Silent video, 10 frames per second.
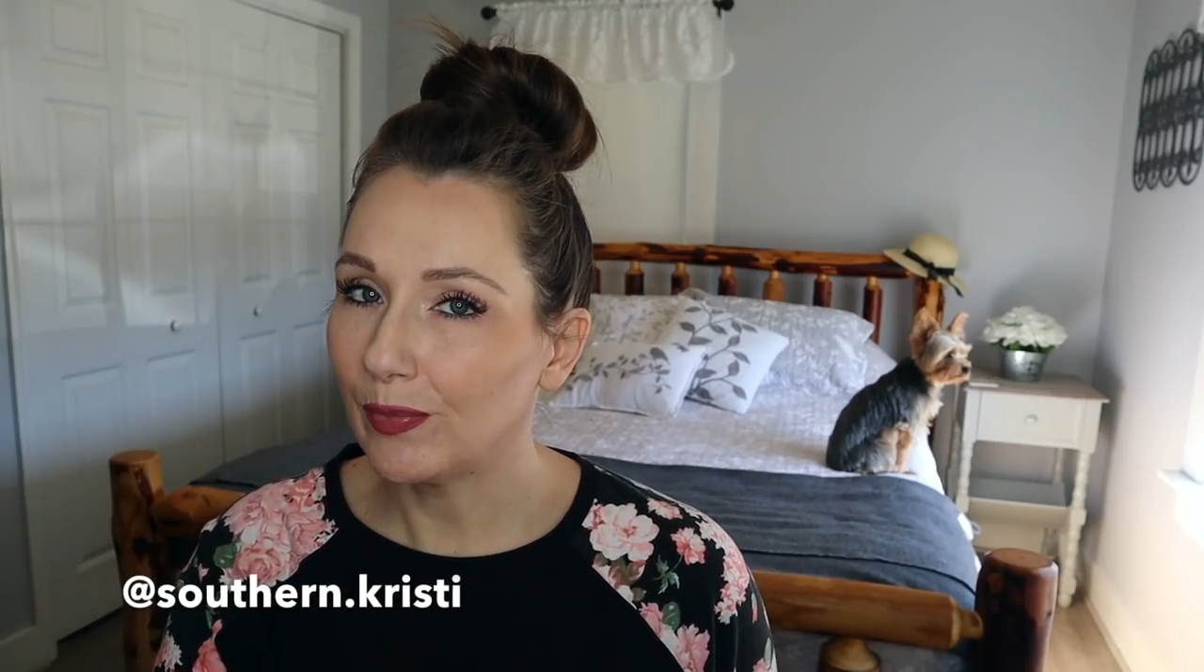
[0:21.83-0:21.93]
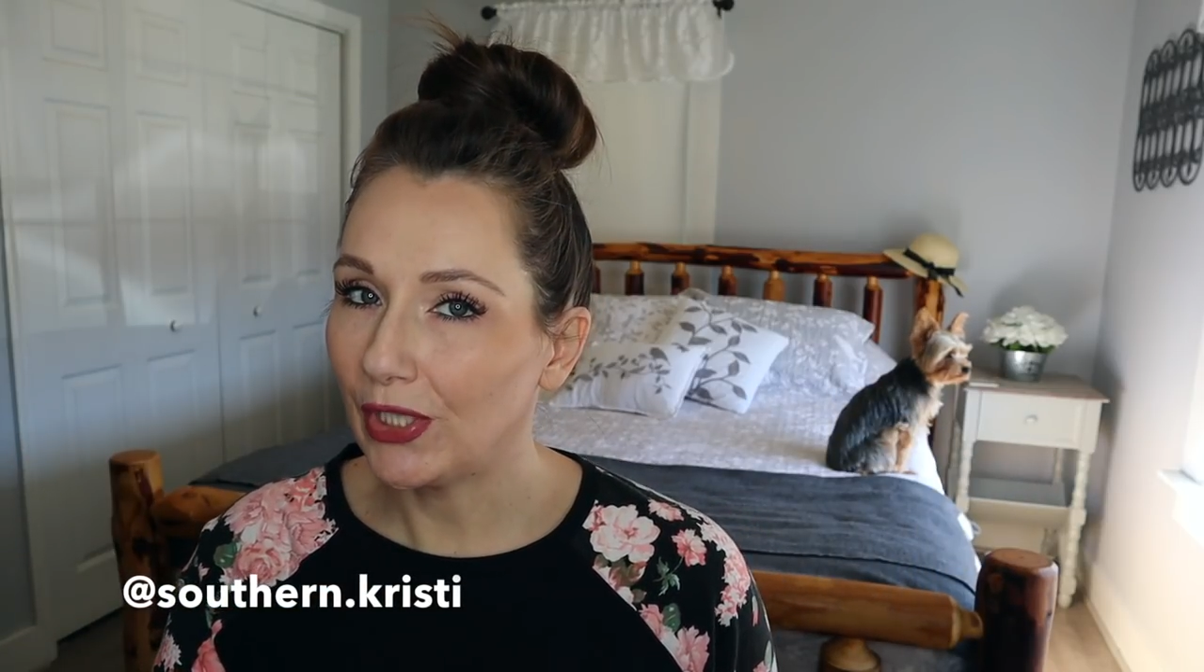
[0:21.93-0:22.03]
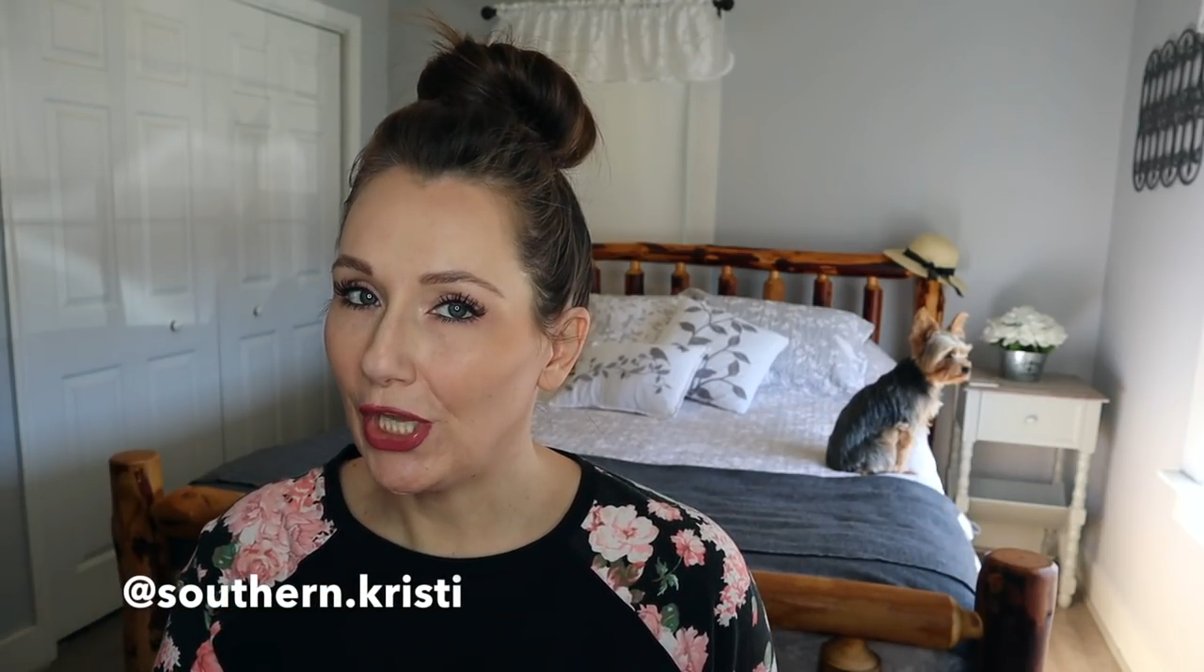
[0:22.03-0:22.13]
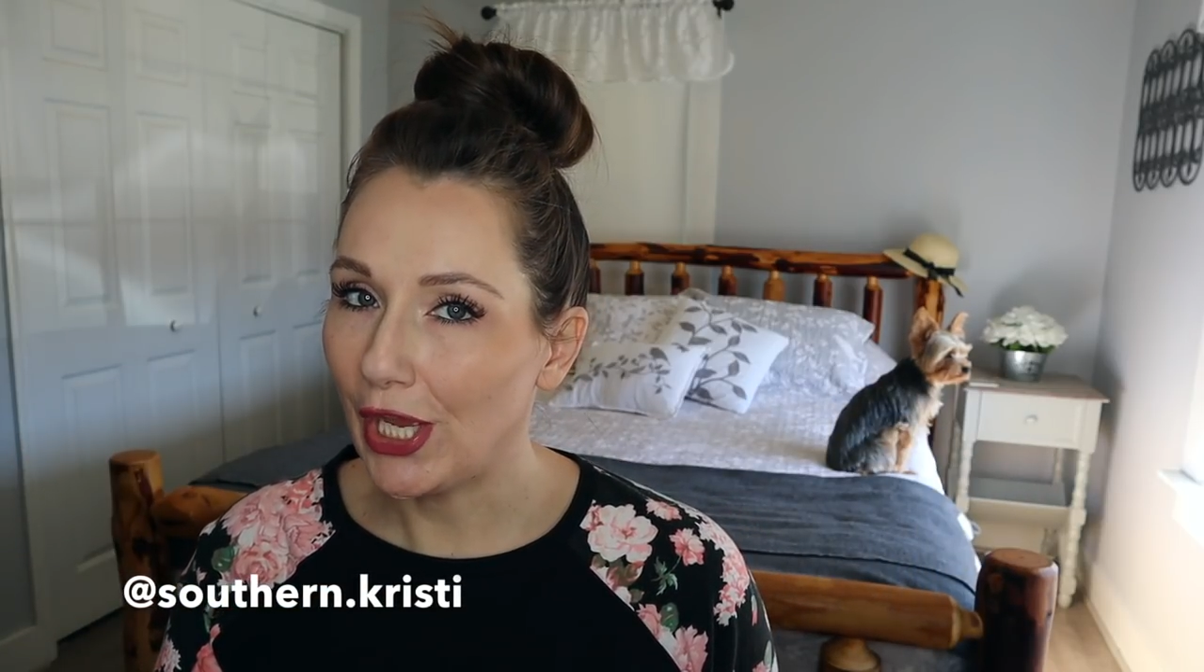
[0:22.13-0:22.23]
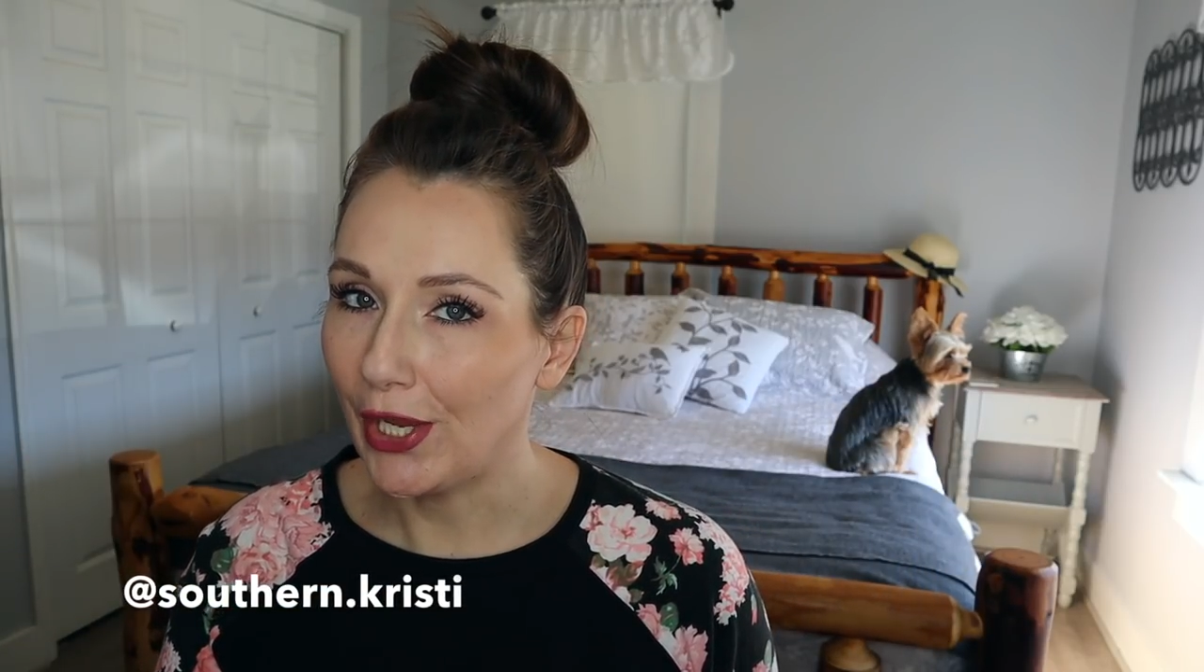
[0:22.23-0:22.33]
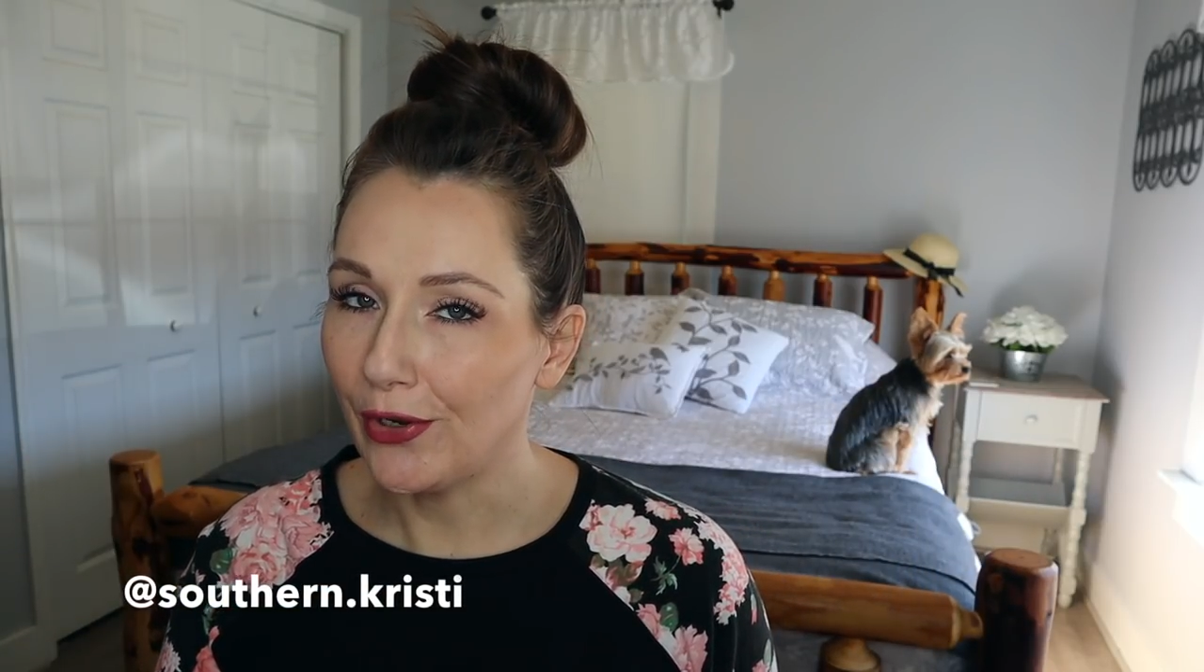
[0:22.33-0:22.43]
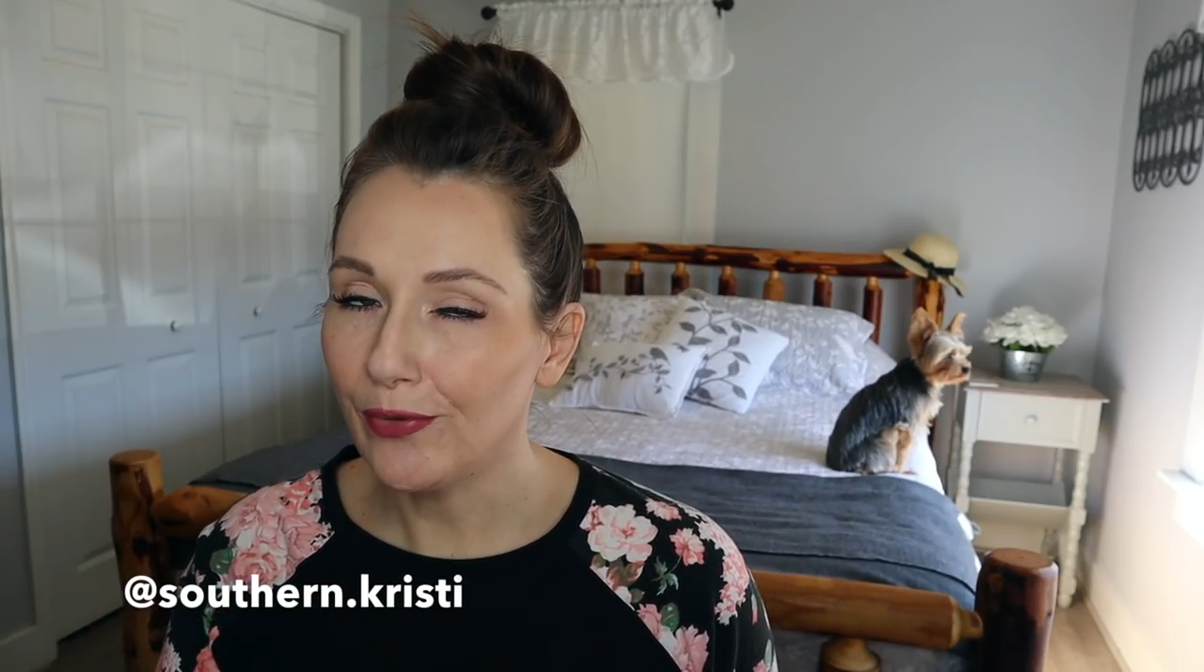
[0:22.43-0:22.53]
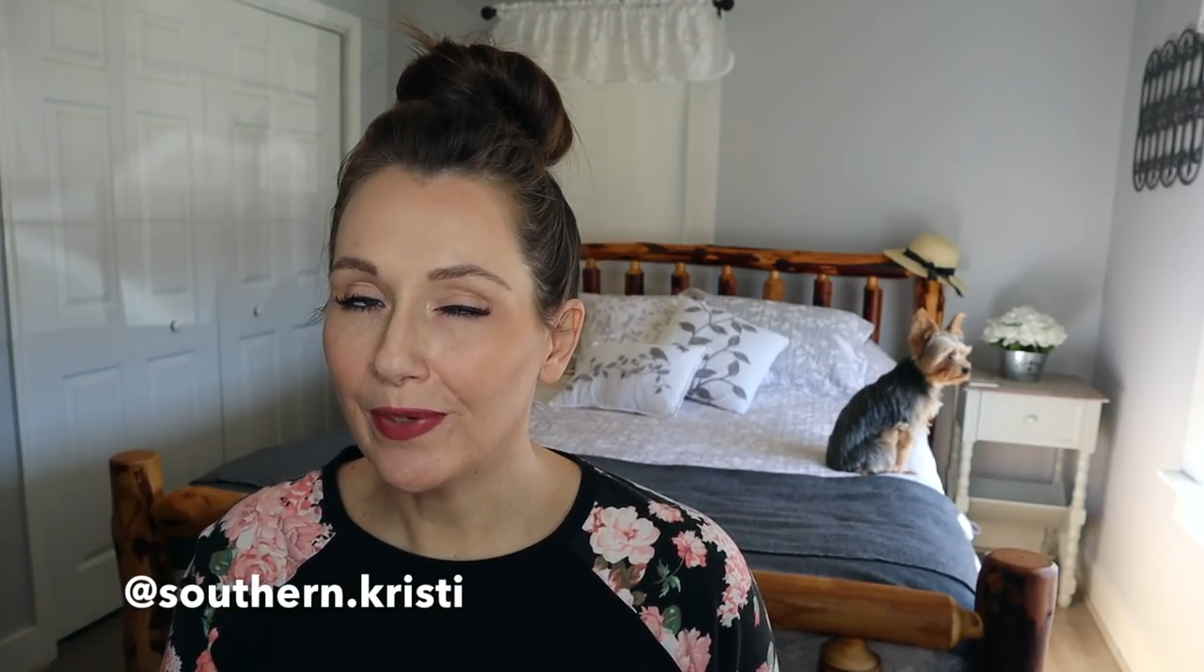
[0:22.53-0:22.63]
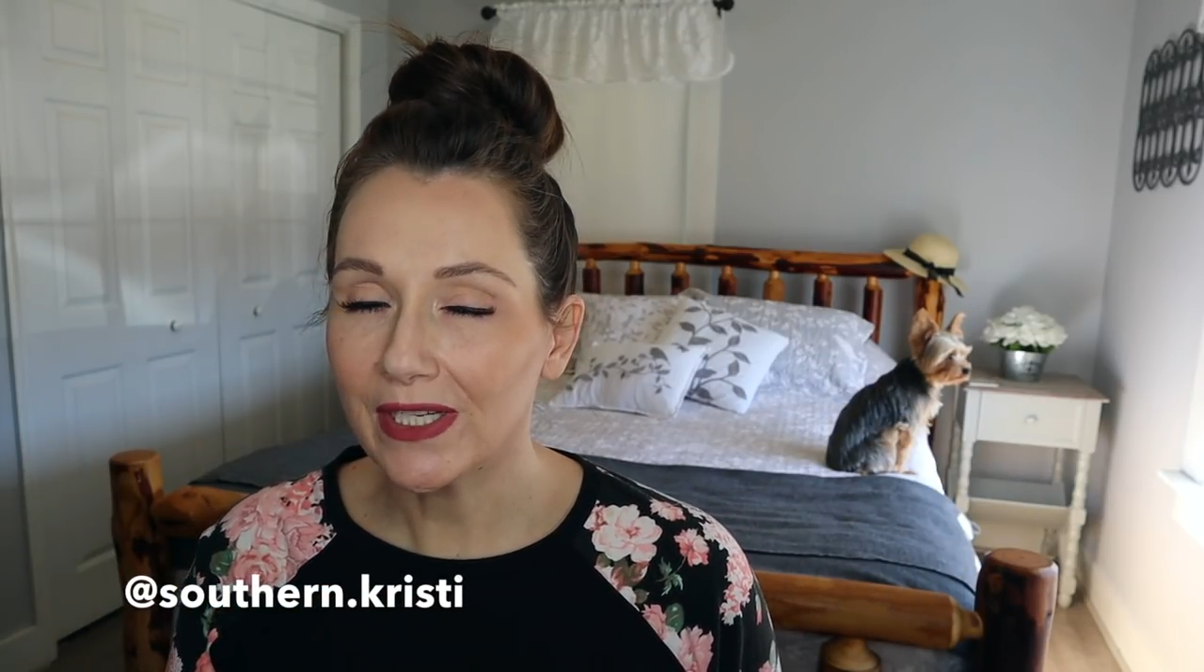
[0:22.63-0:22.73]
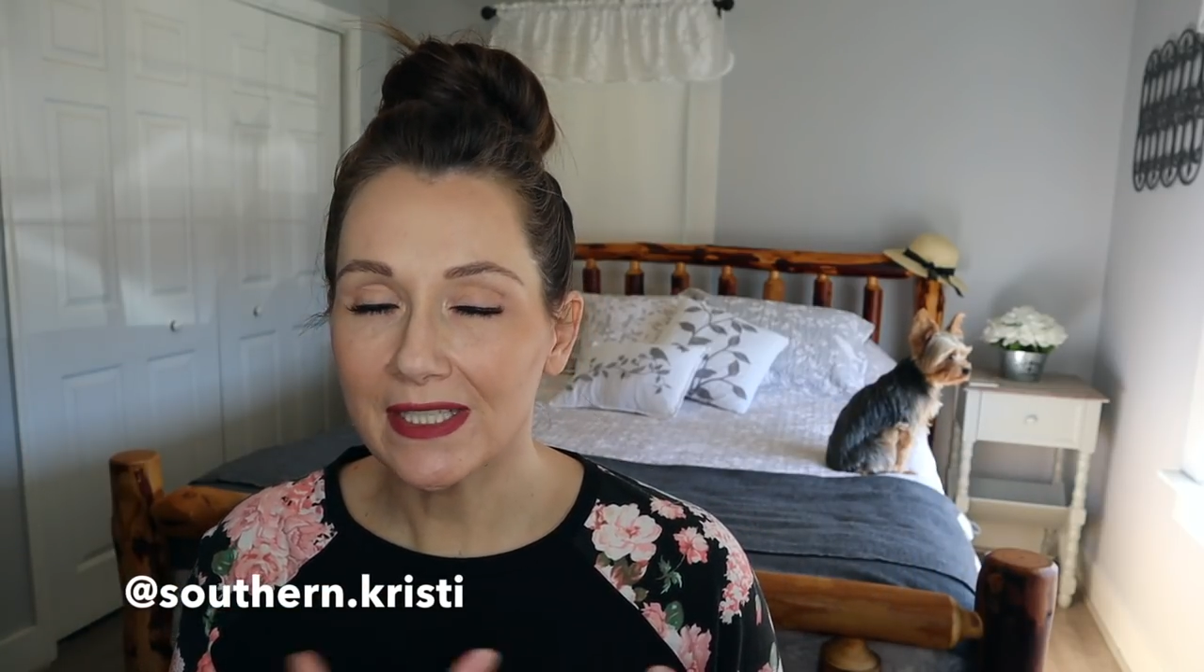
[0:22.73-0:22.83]

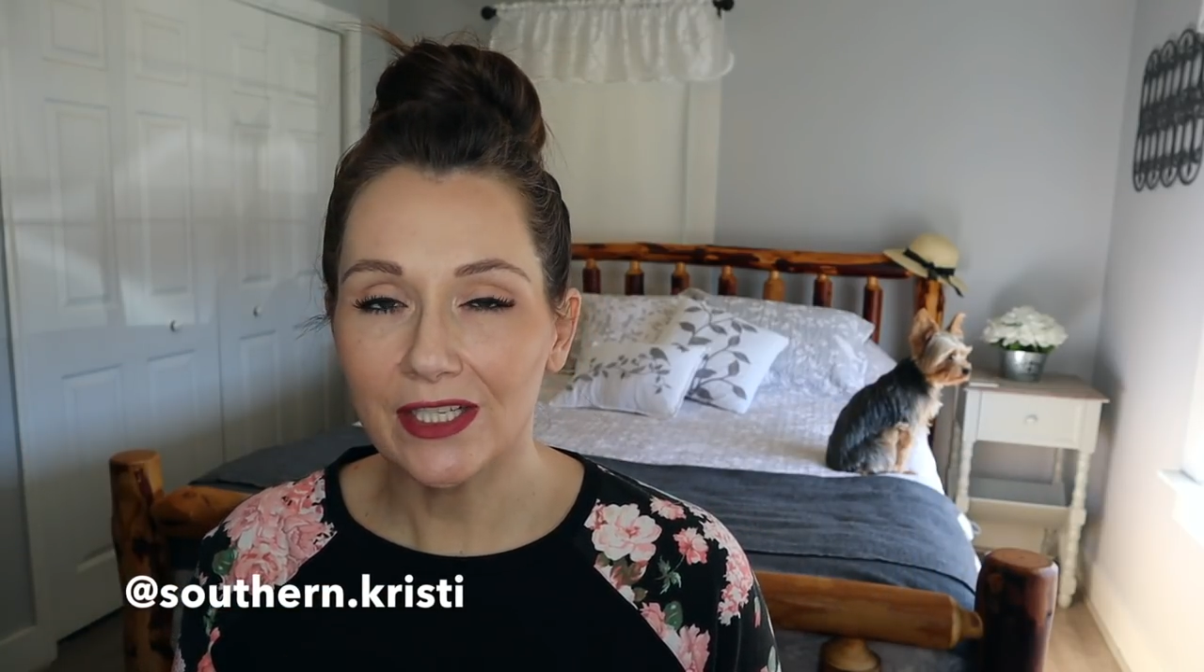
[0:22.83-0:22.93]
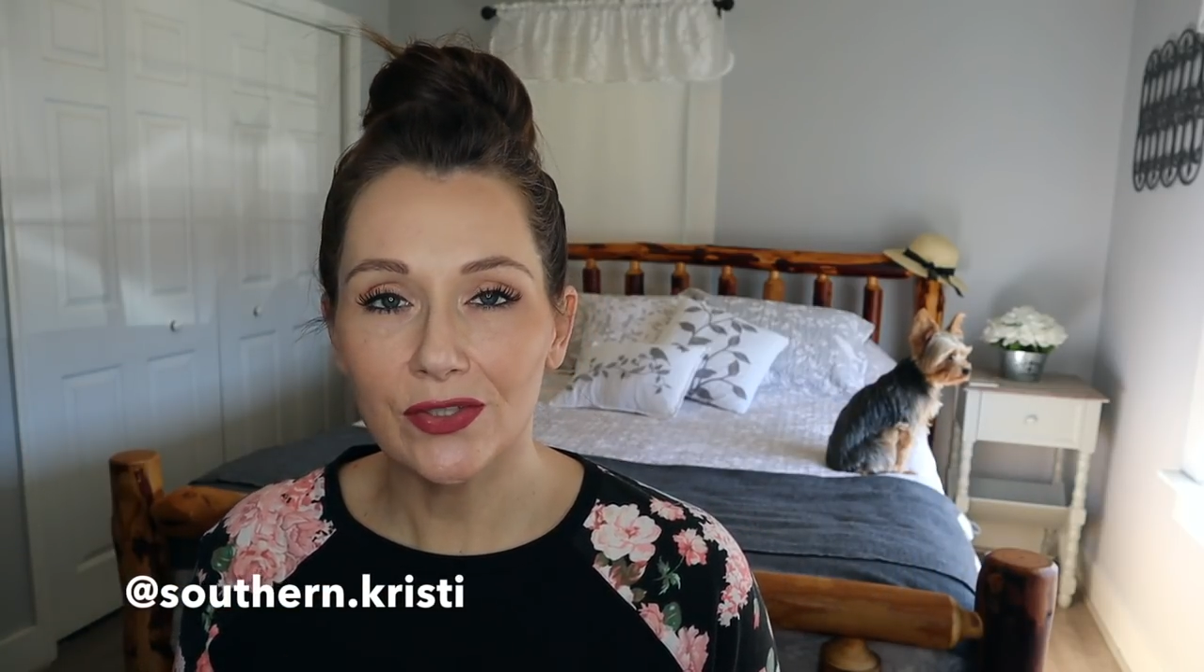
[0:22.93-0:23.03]
below because I